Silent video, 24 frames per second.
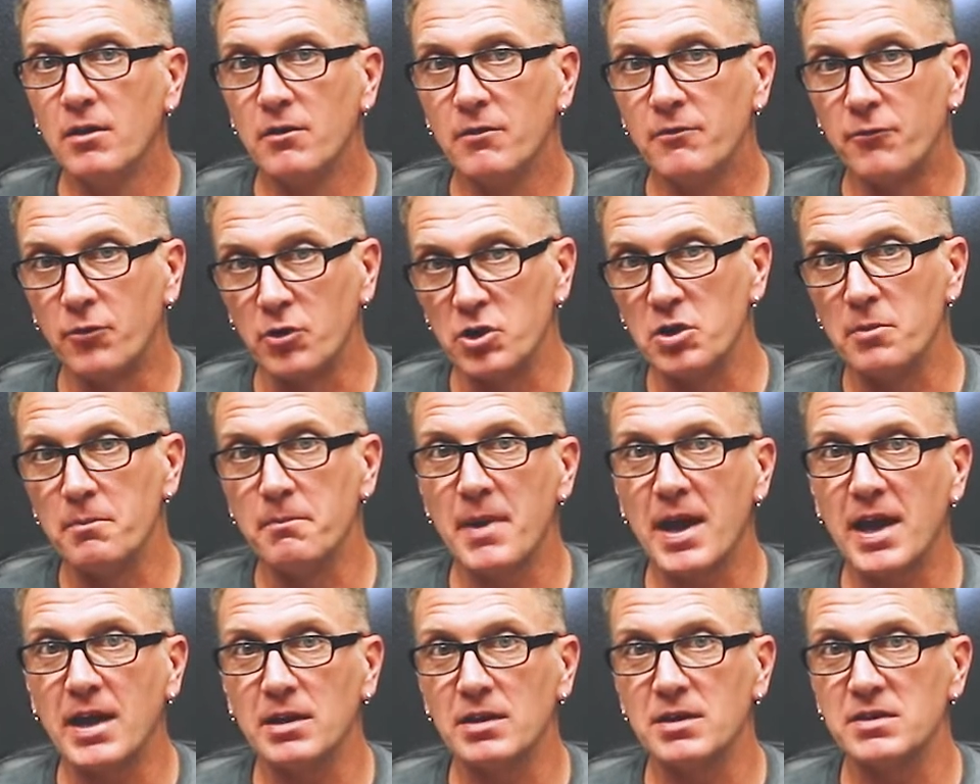for your
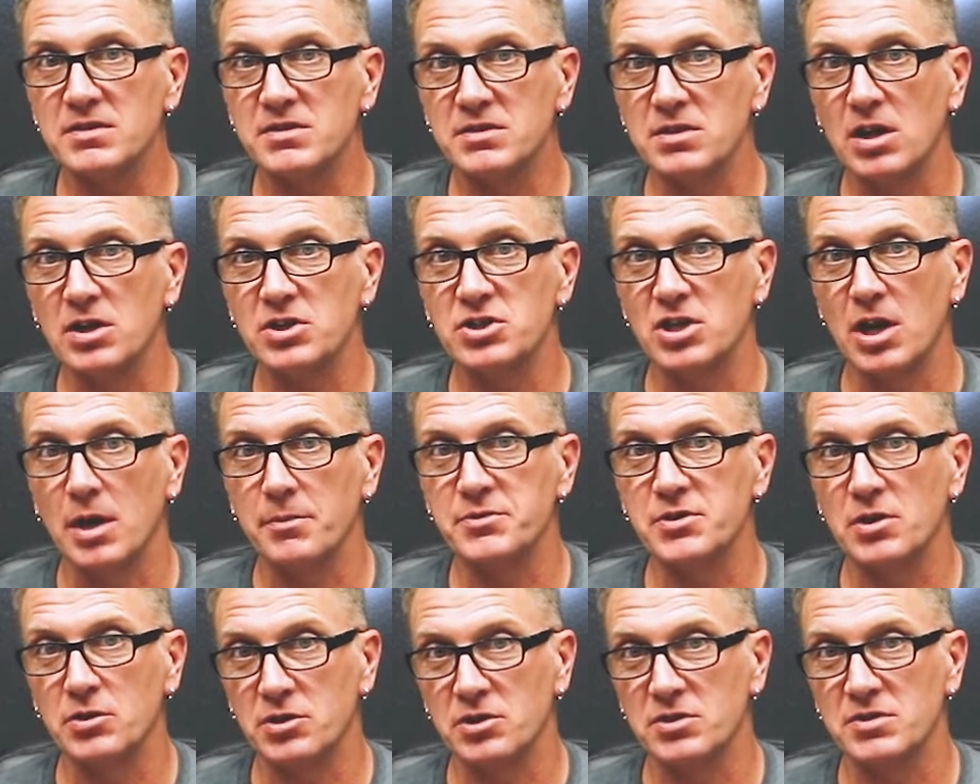maintenance
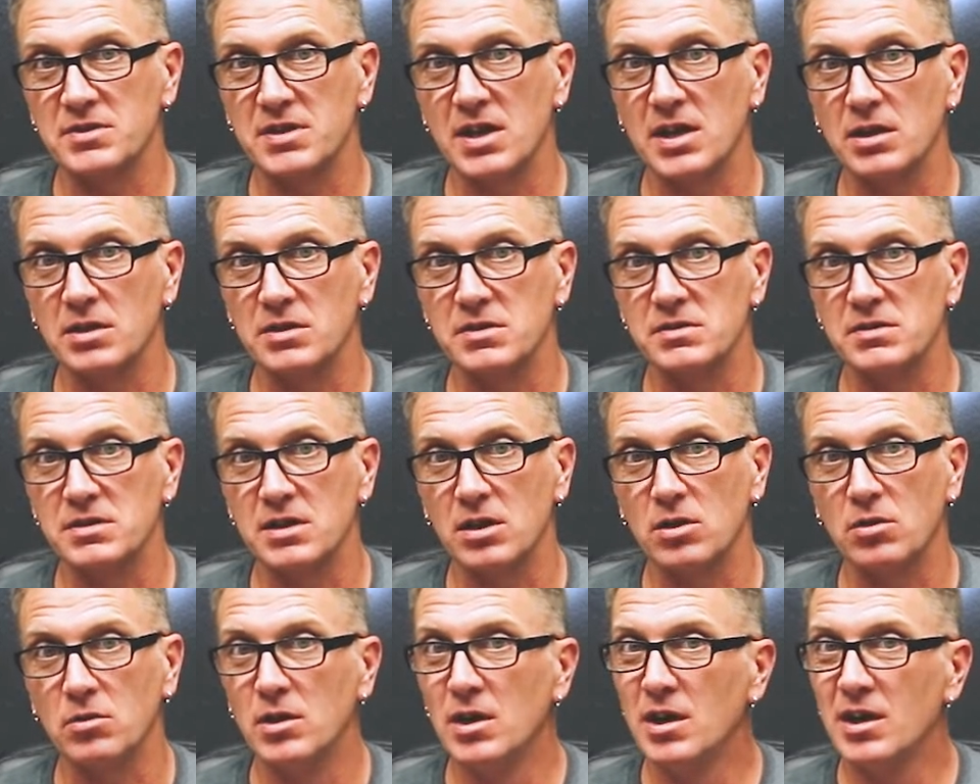touch-ups on your stainless
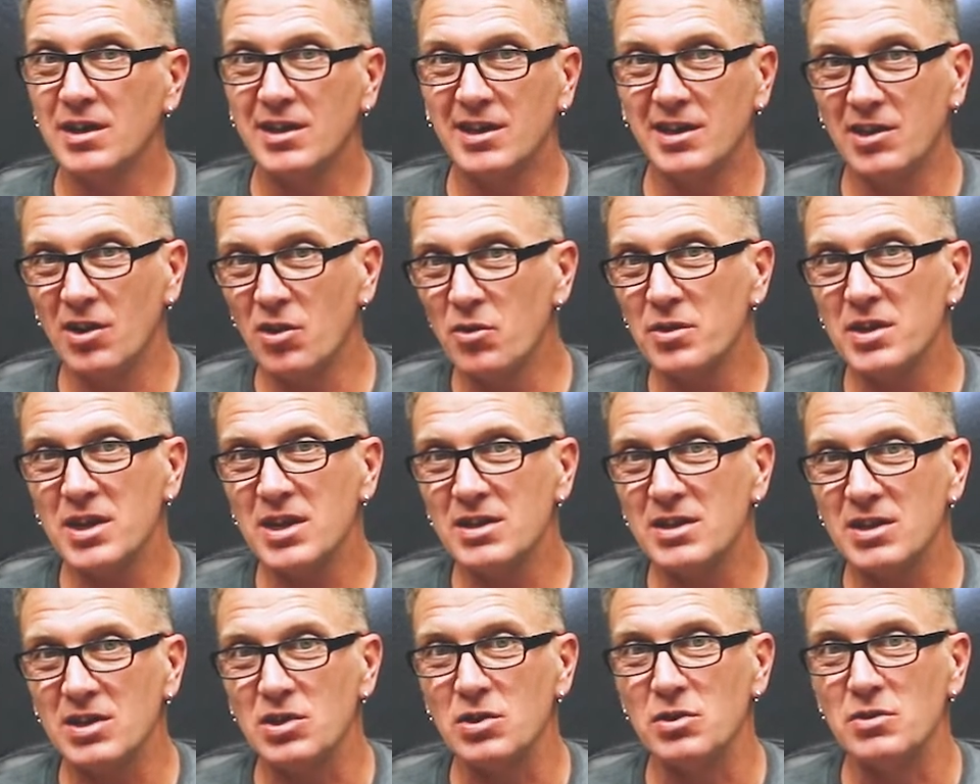steel. You don't
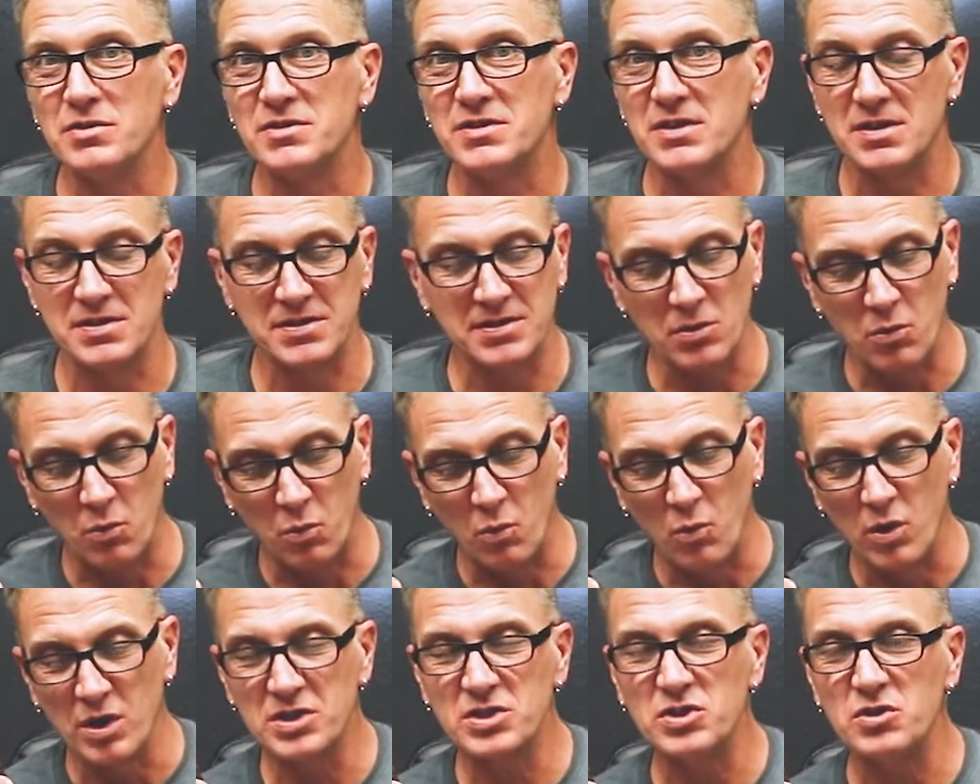need to use this
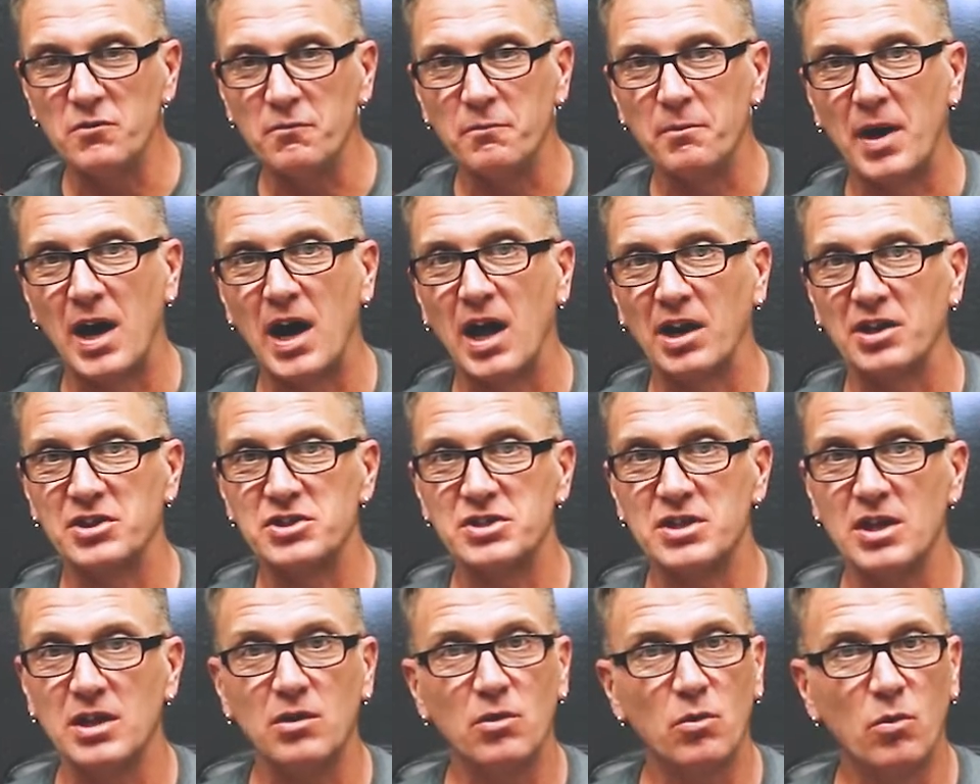once you've
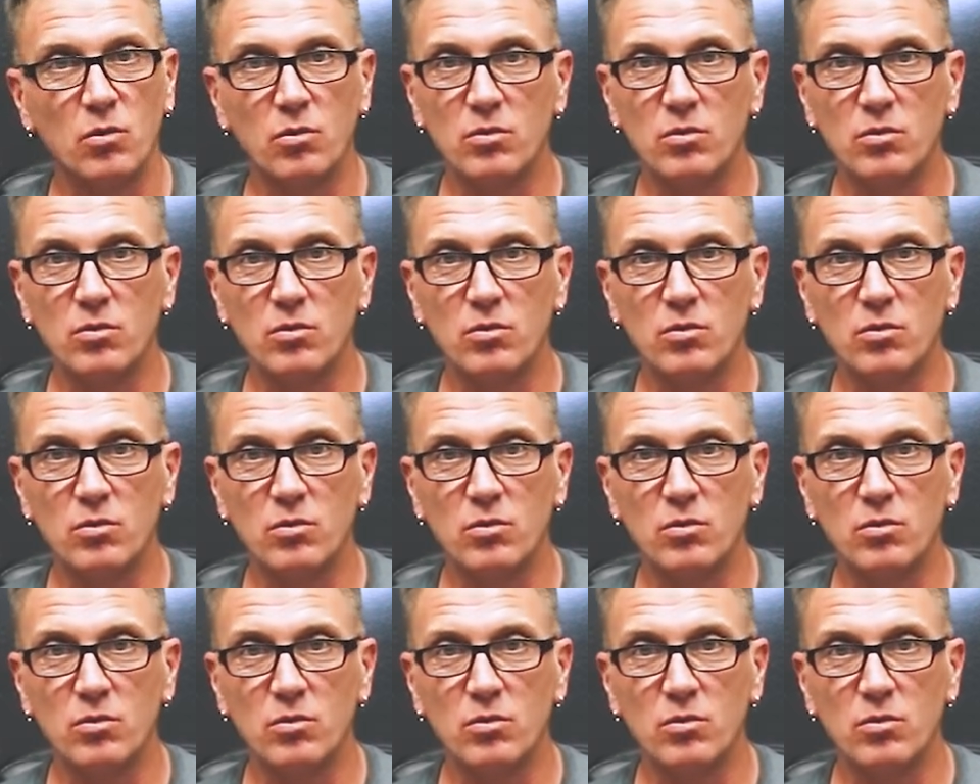polished it.